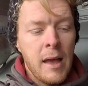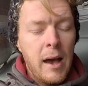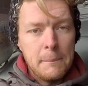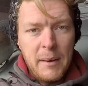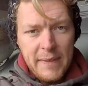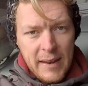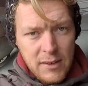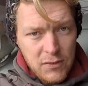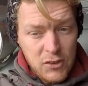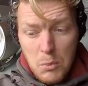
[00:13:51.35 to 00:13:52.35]
And by the end
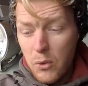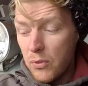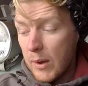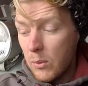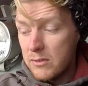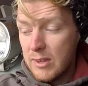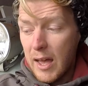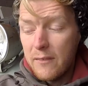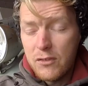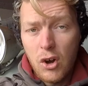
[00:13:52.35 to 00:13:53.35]
of this month, I want to
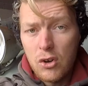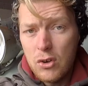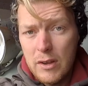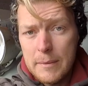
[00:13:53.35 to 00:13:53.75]
have concrete